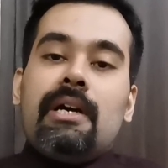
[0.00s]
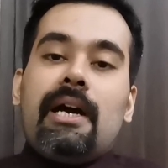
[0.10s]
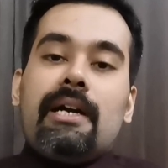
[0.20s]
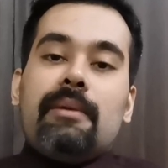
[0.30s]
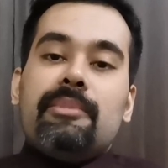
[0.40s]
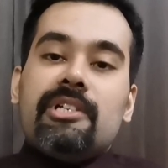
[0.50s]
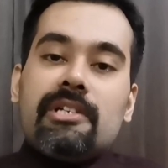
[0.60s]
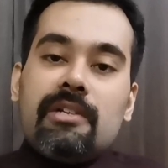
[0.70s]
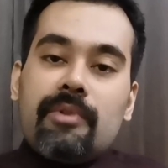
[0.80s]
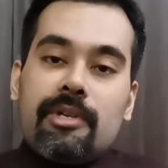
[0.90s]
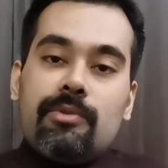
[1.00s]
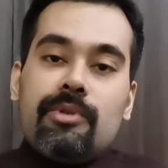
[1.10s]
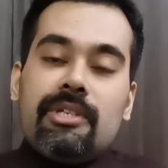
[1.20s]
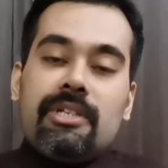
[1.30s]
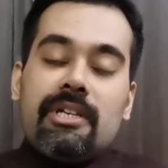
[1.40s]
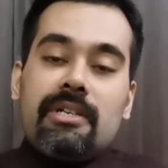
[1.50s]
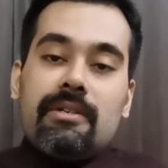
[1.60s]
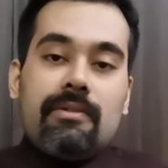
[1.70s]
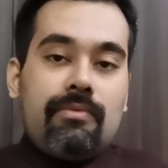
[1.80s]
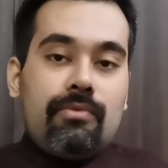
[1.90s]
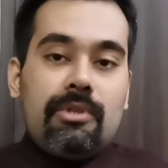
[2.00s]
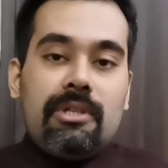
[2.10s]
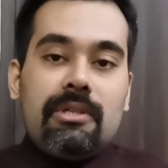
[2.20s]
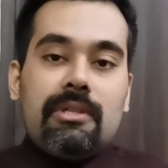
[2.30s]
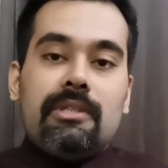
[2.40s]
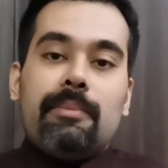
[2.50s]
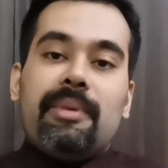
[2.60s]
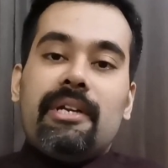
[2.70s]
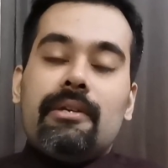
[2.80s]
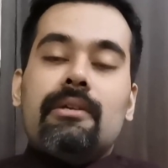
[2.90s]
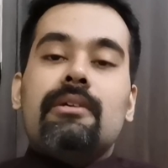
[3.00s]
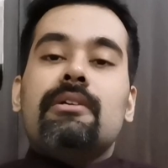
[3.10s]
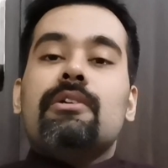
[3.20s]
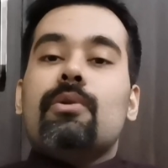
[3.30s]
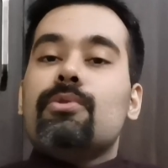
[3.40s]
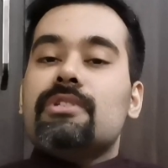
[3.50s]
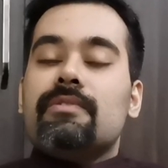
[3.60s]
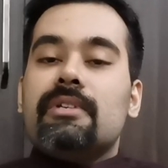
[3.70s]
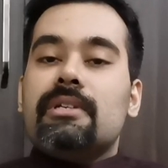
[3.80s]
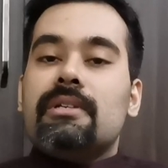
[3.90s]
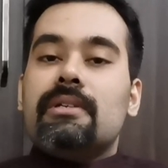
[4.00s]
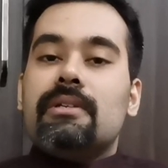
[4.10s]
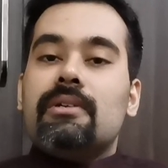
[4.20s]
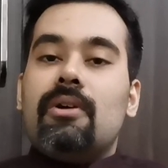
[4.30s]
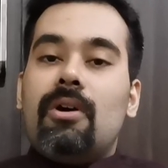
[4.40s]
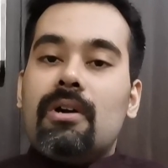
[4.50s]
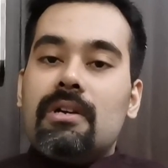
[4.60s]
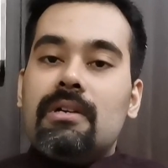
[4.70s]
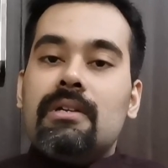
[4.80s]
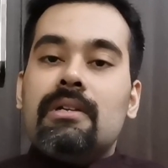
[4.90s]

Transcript: and immediately when you intake food the pain goes away, or